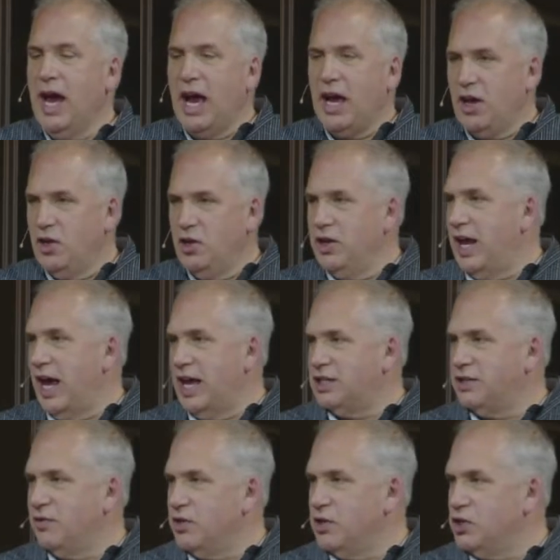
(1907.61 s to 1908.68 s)
I could
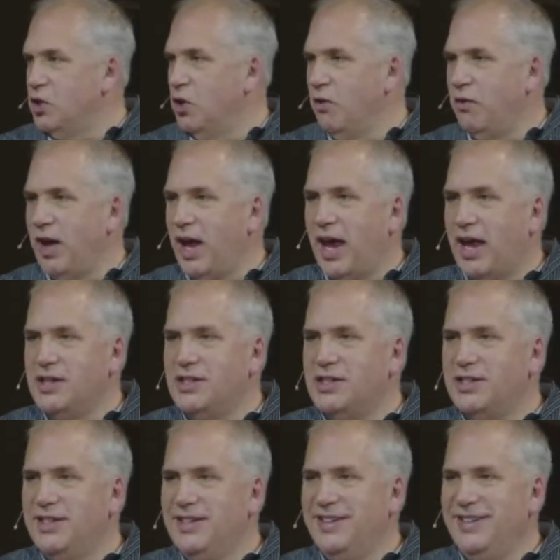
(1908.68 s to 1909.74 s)
ask for a show of
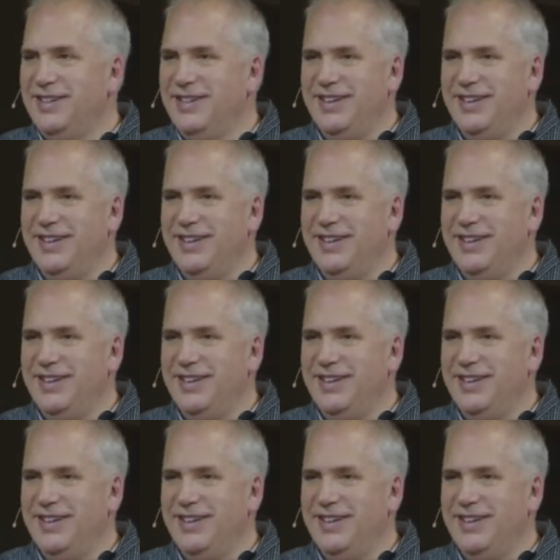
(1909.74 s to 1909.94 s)
hands.